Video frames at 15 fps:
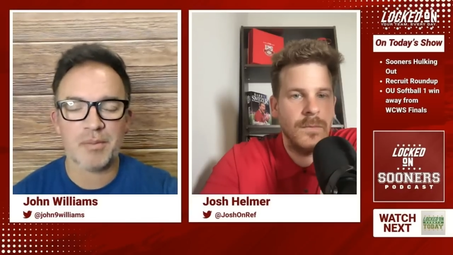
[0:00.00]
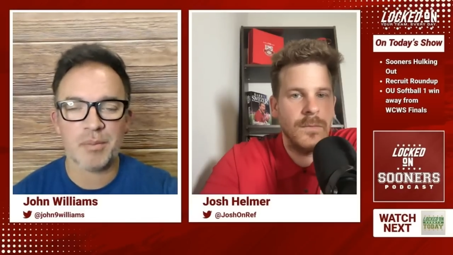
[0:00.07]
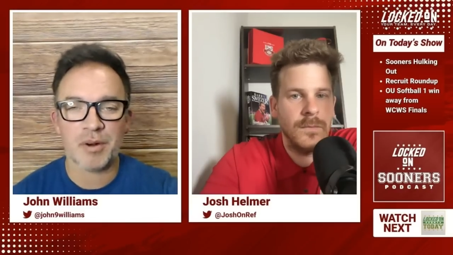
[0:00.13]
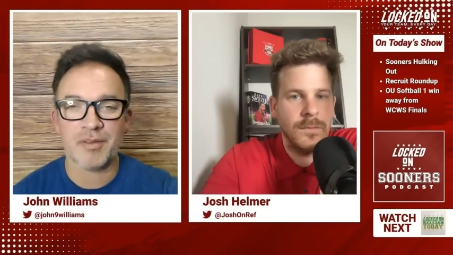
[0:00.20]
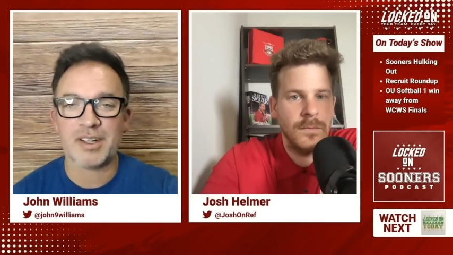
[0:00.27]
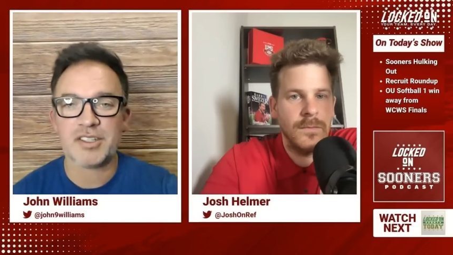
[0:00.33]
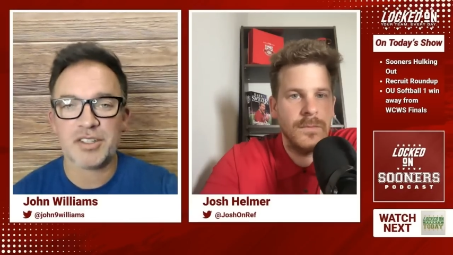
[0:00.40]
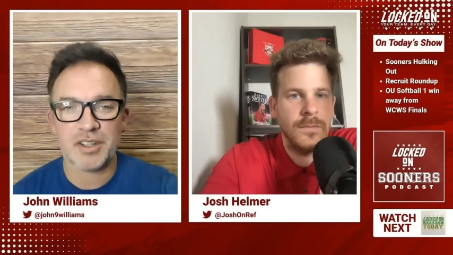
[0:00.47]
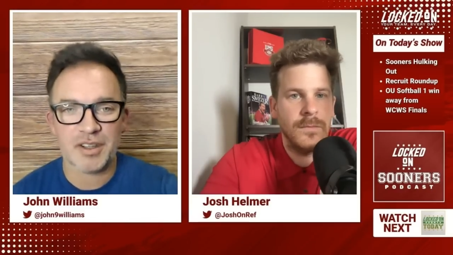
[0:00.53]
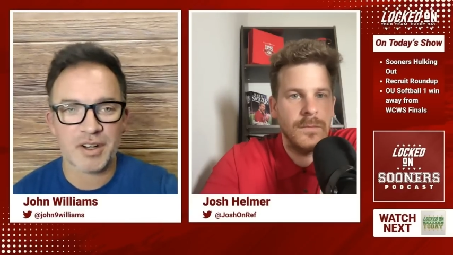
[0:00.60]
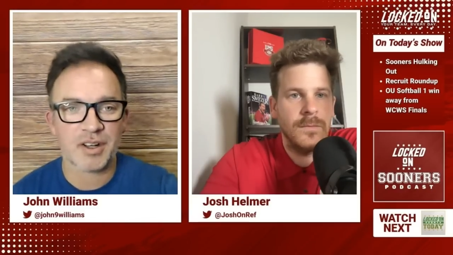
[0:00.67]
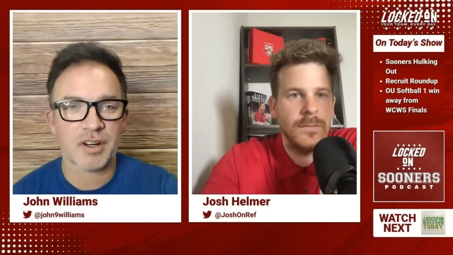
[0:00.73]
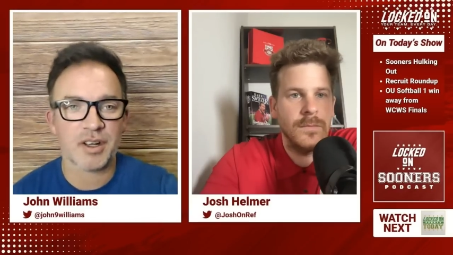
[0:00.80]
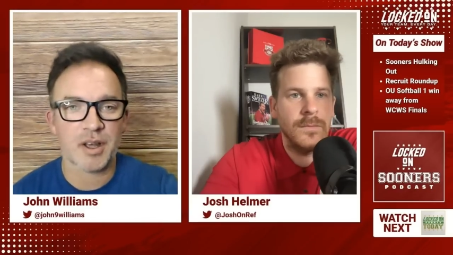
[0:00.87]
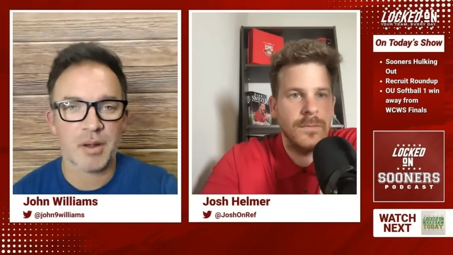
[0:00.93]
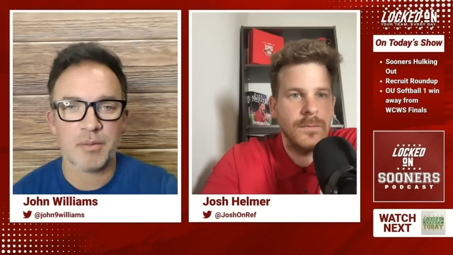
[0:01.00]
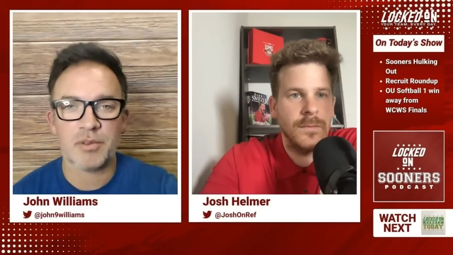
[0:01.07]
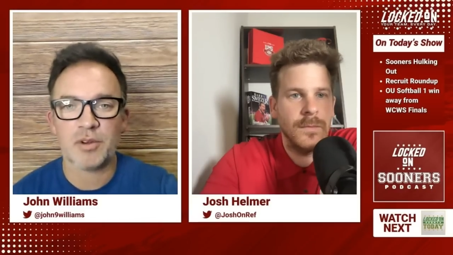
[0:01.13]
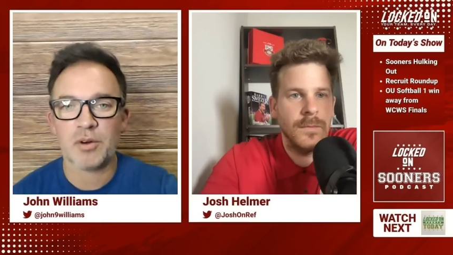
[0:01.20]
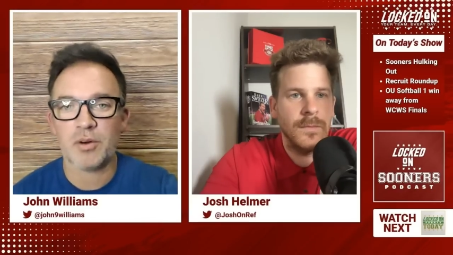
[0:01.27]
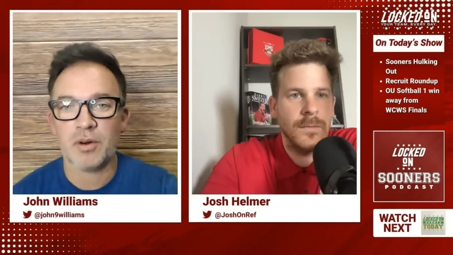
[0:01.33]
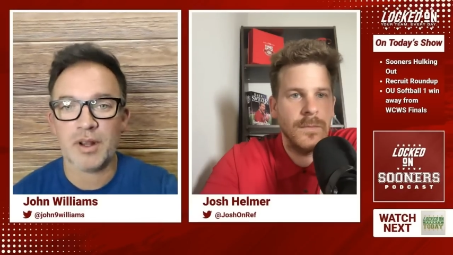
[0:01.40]
Speaker 1: but eventually they're going to come
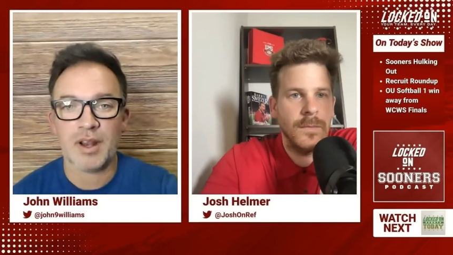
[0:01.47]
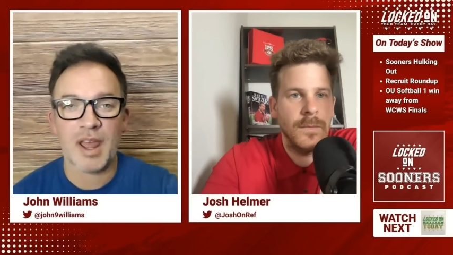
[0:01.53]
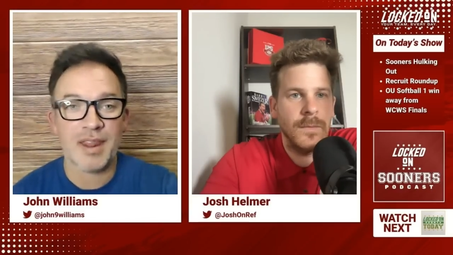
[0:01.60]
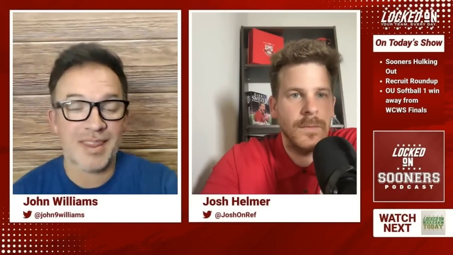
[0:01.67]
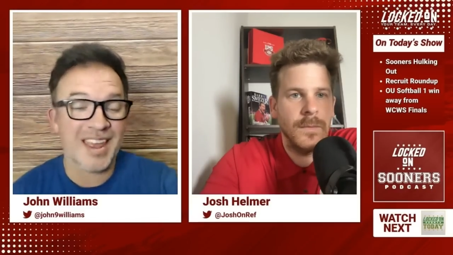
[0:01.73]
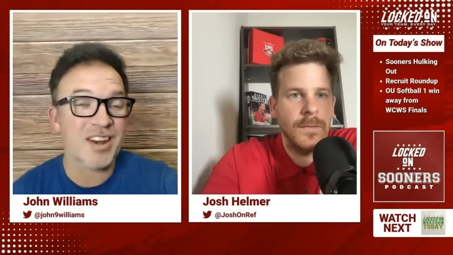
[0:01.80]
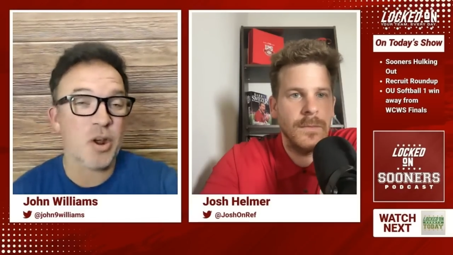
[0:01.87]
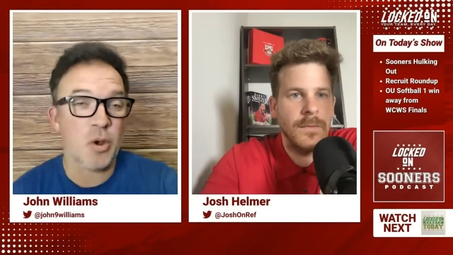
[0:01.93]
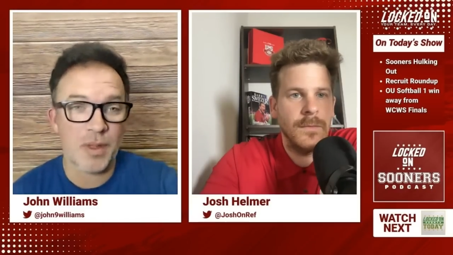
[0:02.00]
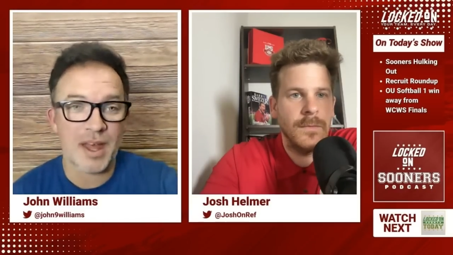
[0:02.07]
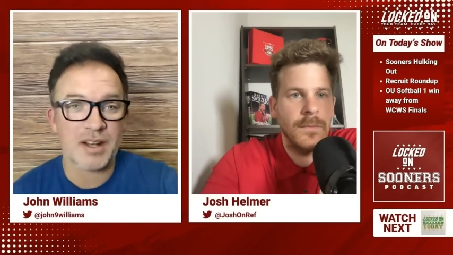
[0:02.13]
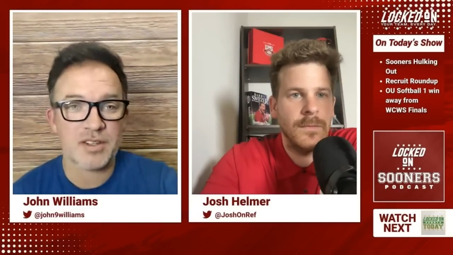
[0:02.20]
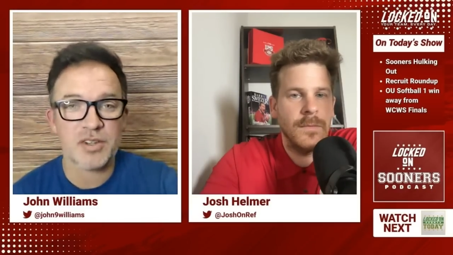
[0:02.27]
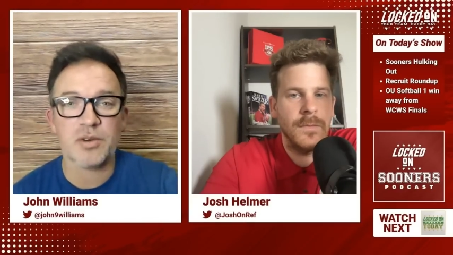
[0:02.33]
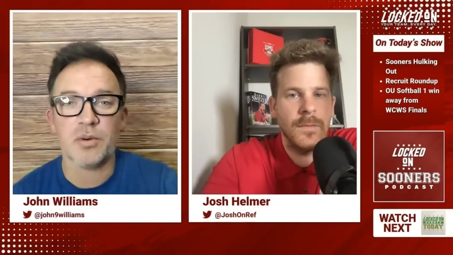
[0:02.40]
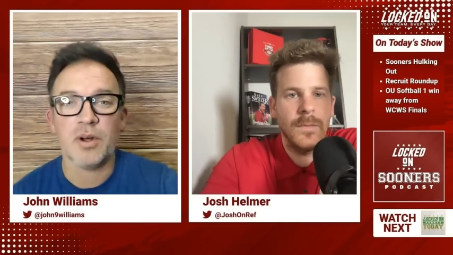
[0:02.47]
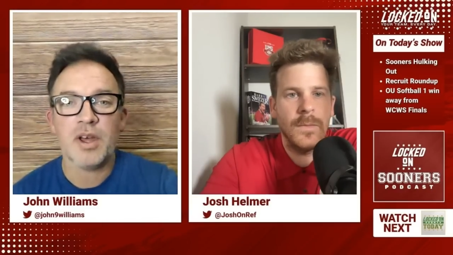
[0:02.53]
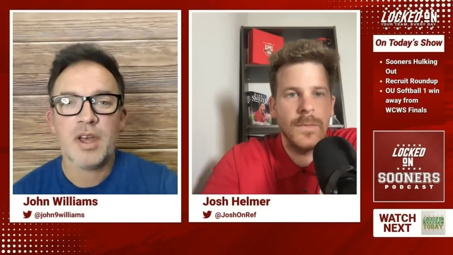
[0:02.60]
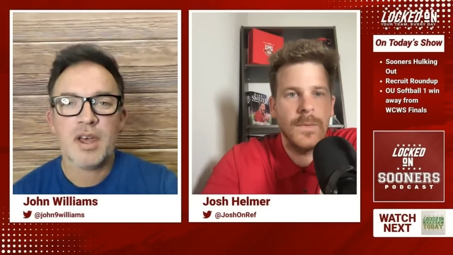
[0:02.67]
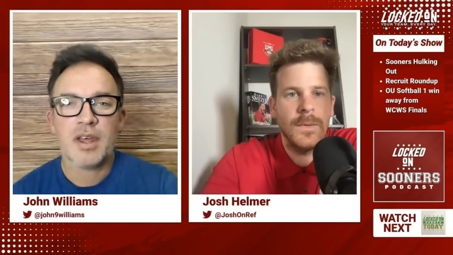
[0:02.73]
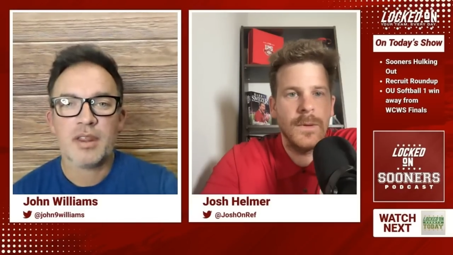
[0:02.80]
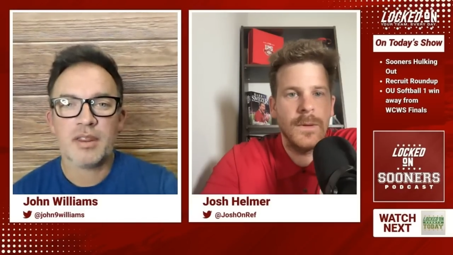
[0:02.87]
through and and they know that too.
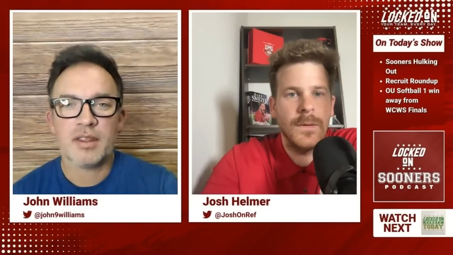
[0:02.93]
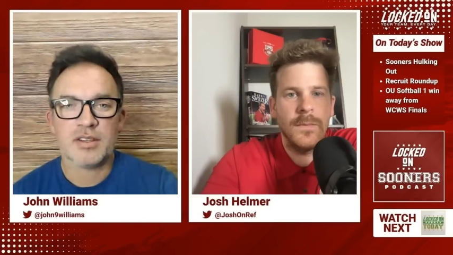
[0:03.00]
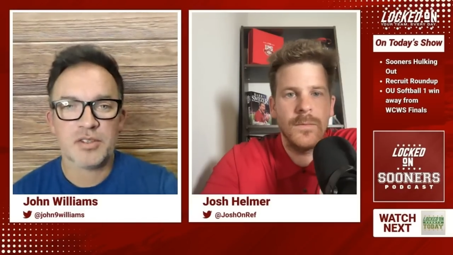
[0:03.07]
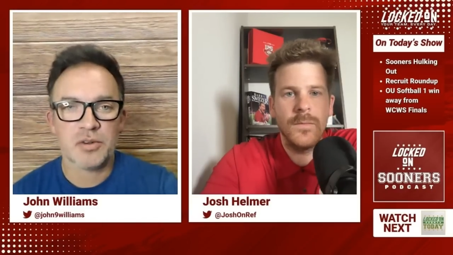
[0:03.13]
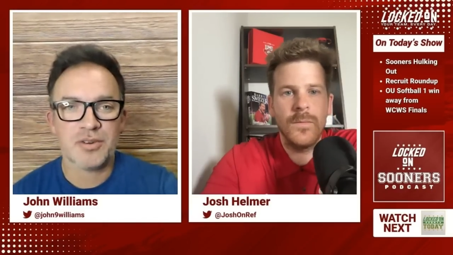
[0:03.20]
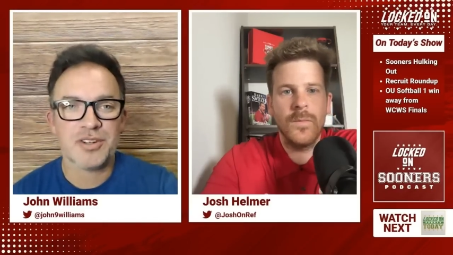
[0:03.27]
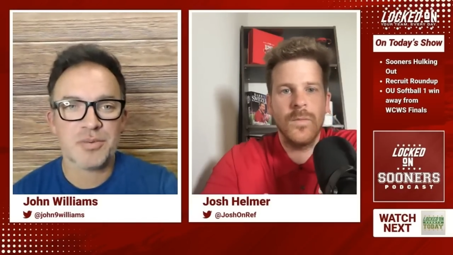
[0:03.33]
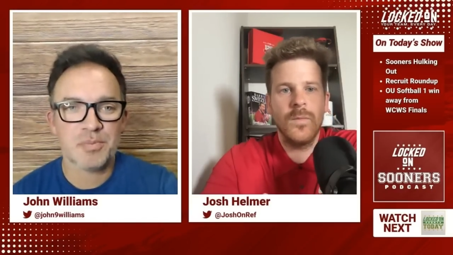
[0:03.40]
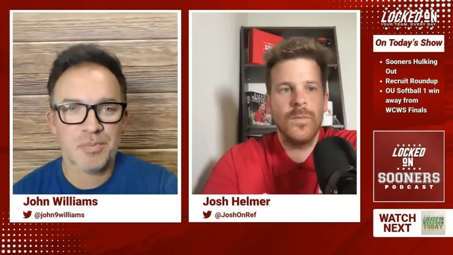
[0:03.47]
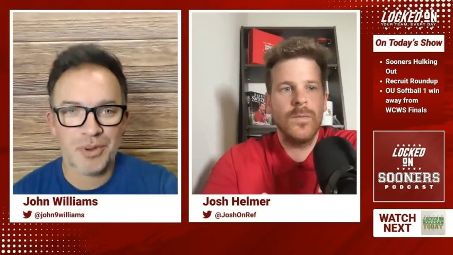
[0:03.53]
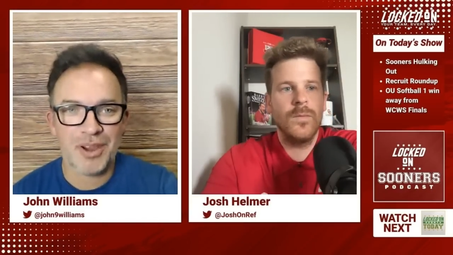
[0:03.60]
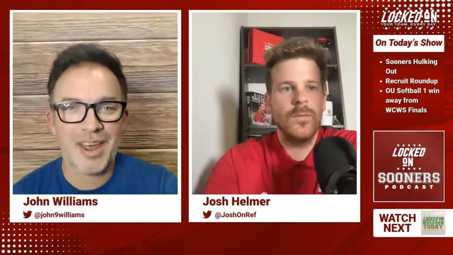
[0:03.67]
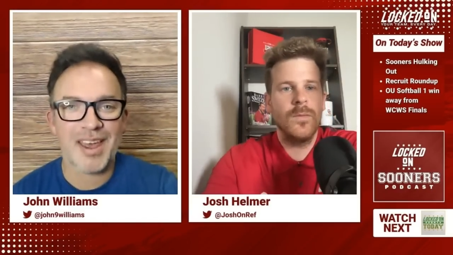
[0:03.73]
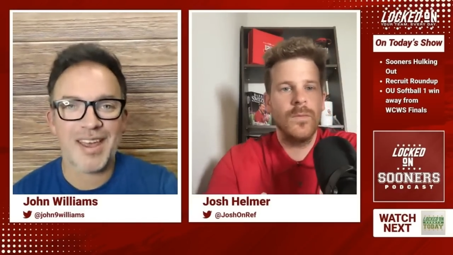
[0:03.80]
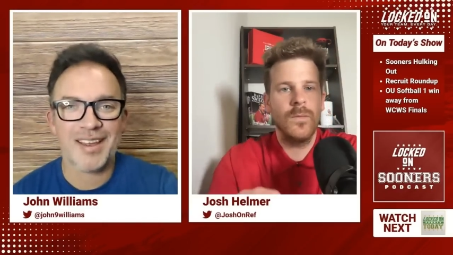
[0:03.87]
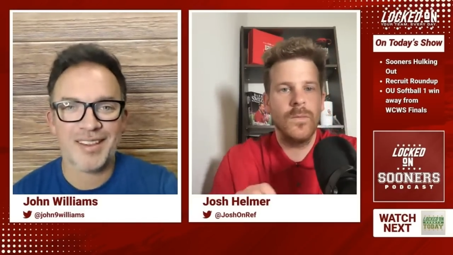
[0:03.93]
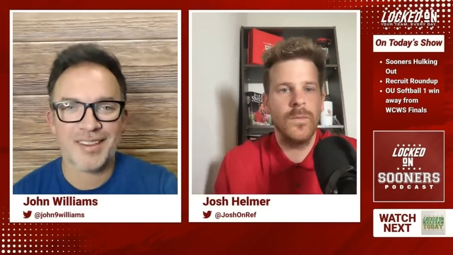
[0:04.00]
The Sooners play